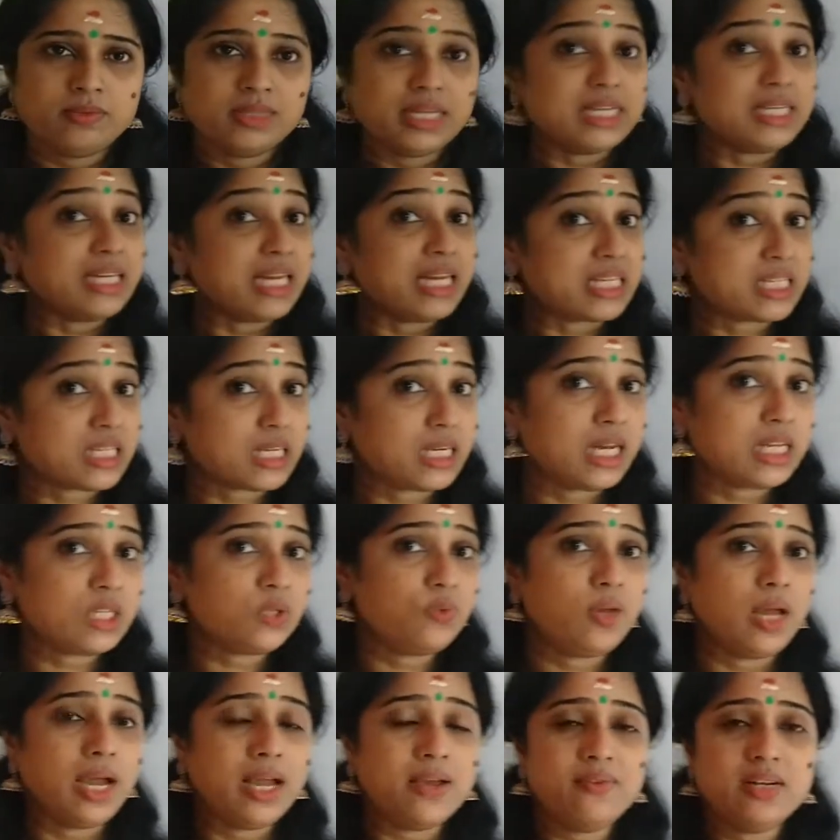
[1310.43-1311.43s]
The next
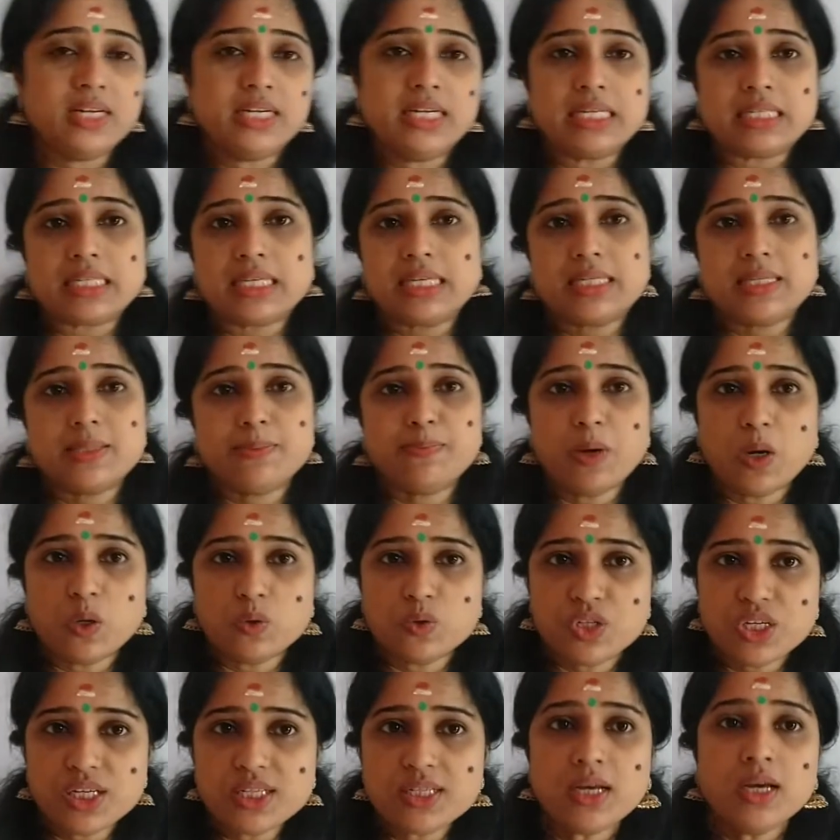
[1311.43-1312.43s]
class I will discuss
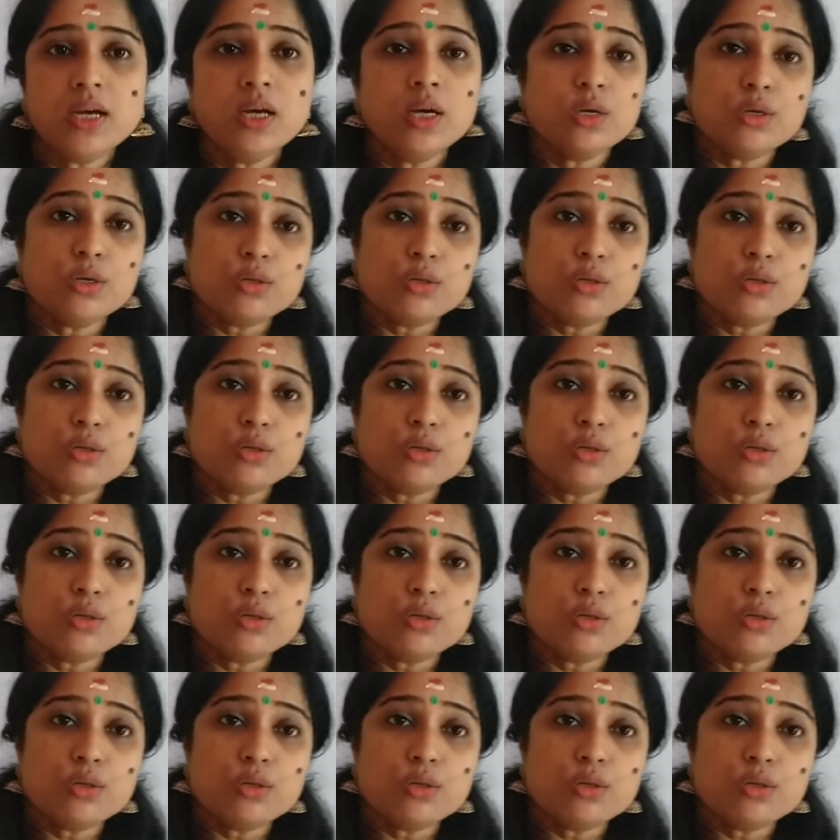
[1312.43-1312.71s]
about it.